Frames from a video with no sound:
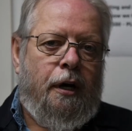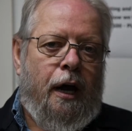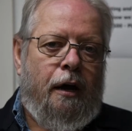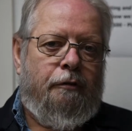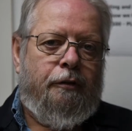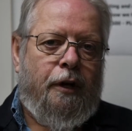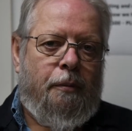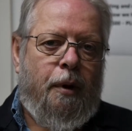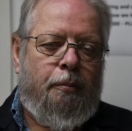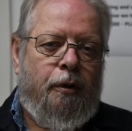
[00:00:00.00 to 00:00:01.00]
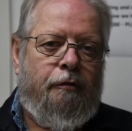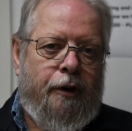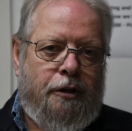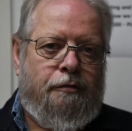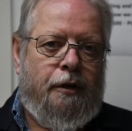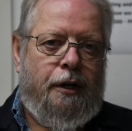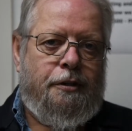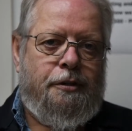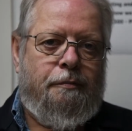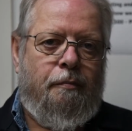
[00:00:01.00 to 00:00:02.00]
have come up with a fix for
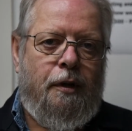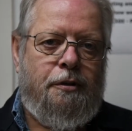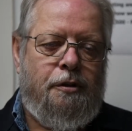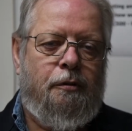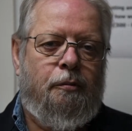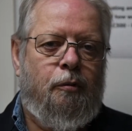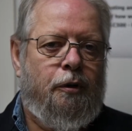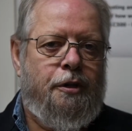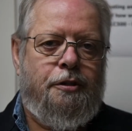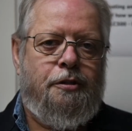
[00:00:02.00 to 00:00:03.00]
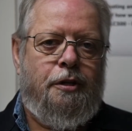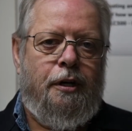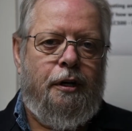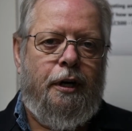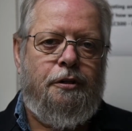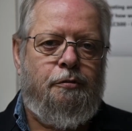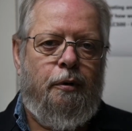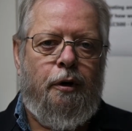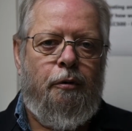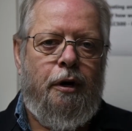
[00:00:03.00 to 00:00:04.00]
this. So we'll just uh, get
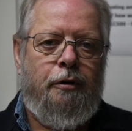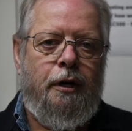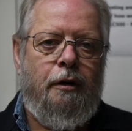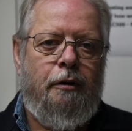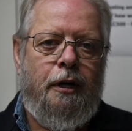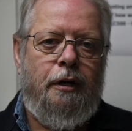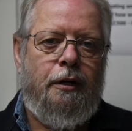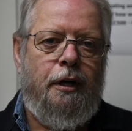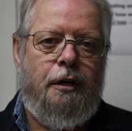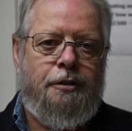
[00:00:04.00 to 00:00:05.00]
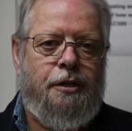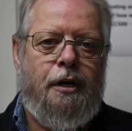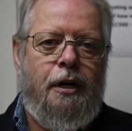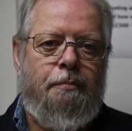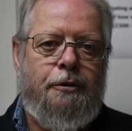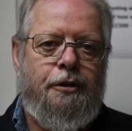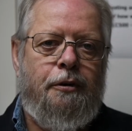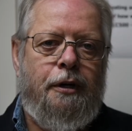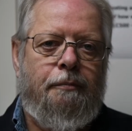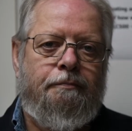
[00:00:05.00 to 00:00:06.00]
swung around here and uh, set it up and show
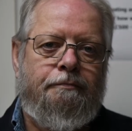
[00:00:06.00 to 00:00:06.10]
you.